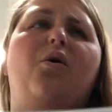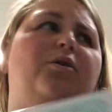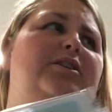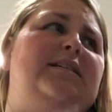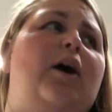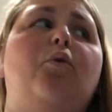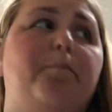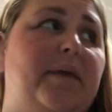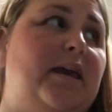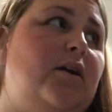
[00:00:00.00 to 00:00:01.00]
or just help
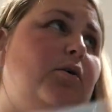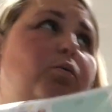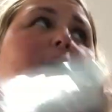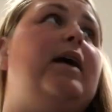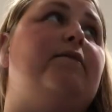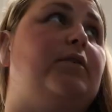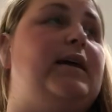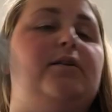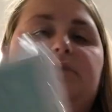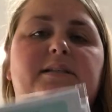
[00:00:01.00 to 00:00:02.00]
me or whatever,
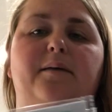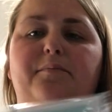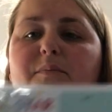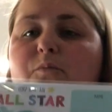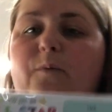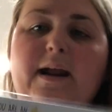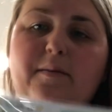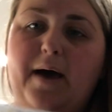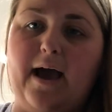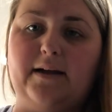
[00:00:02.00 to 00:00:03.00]
they do some
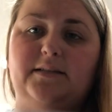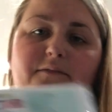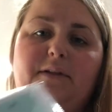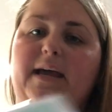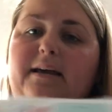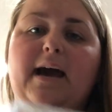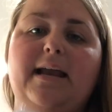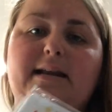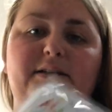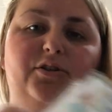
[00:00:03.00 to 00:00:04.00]
random act of like
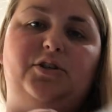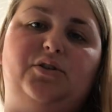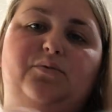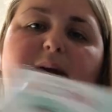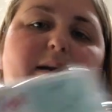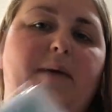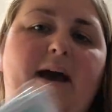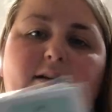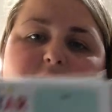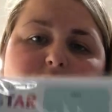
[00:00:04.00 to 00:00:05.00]
kindness or just random
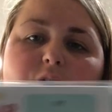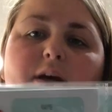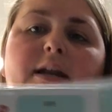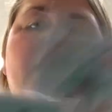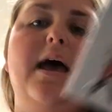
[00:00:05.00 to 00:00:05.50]
act of good,